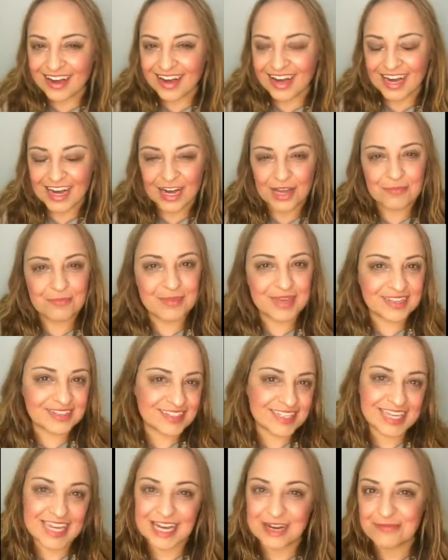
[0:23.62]
I meant to
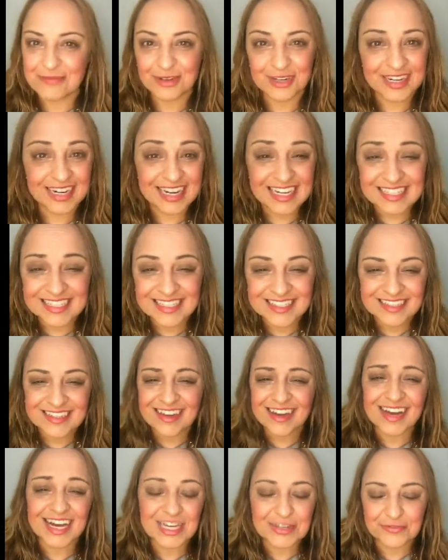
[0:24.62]
come on last
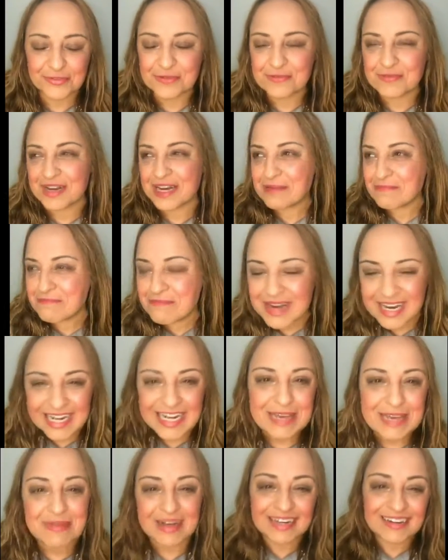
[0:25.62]
night for my Money
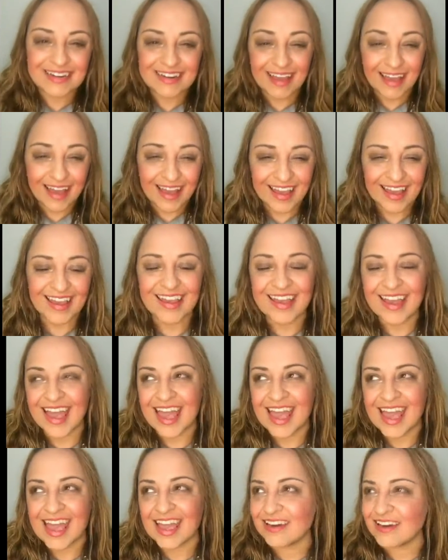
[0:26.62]
Monday,
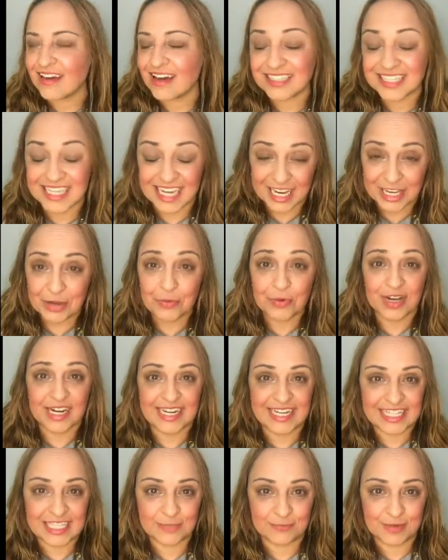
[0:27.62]
and I tell you what,
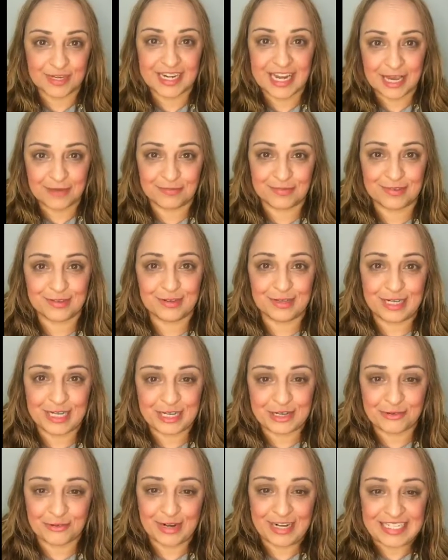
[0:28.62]
it's been absolutely
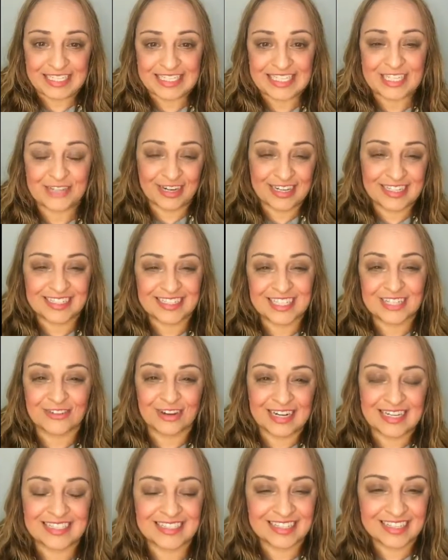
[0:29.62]
crazy.
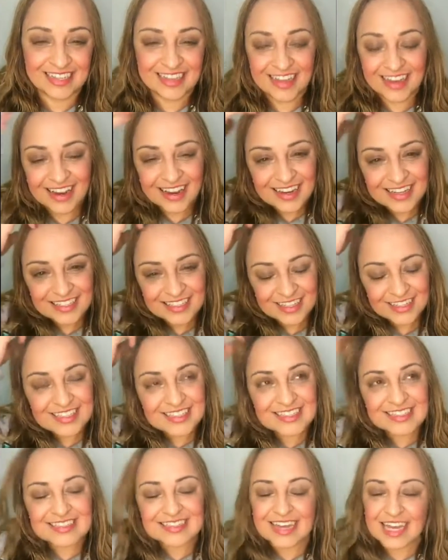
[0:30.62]
So
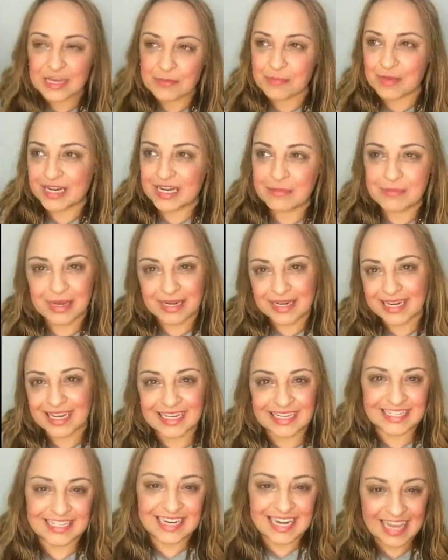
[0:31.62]
this is like Money
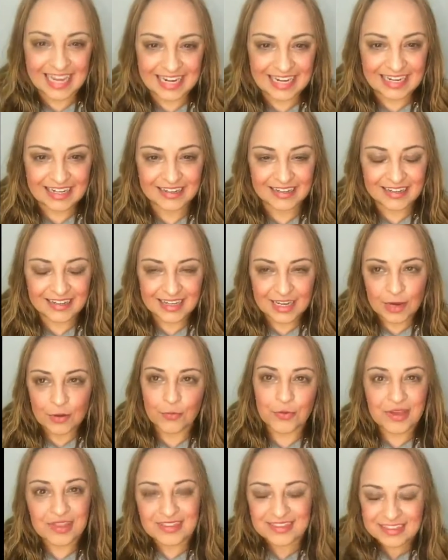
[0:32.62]
Monday delayed
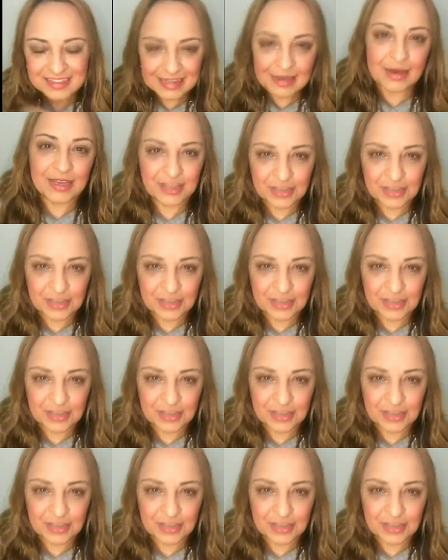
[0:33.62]
with,